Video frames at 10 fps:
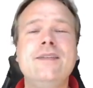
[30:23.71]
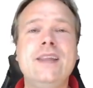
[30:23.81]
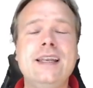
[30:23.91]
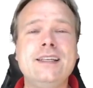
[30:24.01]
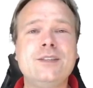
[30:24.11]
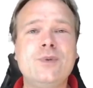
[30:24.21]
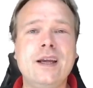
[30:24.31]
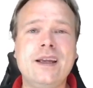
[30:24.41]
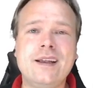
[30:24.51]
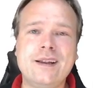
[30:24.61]
that is
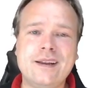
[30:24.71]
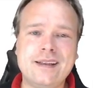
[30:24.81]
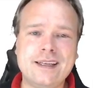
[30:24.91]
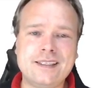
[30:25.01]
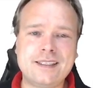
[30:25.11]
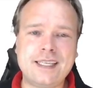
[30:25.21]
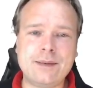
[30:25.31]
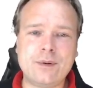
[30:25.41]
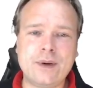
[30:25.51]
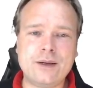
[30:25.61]
the
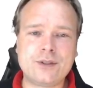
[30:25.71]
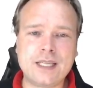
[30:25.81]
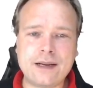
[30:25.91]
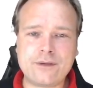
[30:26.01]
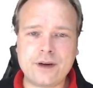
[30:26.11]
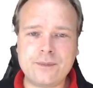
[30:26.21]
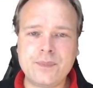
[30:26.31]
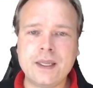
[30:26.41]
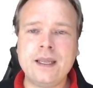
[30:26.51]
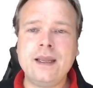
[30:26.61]
table where you start from,